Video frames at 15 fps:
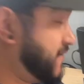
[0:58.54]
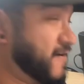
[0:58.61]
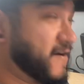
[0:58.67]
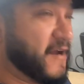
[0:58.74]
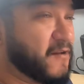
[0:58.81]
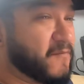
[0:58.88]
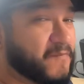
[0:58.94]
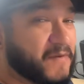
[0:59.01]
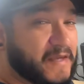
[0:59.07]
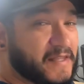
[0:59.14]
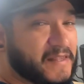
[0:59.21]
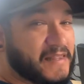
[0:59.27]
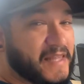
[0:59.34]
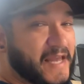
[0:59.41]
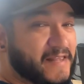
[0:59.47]
LP
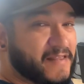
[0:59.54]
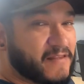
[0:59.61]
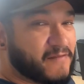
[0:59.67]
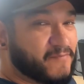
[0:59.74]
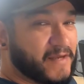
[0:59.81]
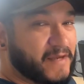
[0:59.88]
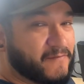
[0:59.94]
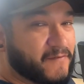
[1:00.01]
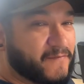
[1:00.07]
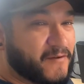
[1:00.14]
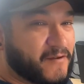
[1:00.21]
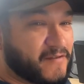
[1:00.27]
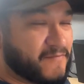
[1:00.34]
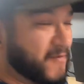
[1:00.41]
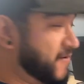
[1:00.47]
license plate
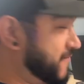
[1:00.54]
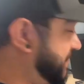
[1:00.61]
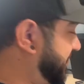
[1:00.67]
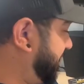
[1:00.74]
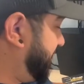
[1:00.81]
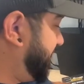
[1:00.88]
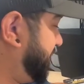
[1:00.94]
reverse bulb, or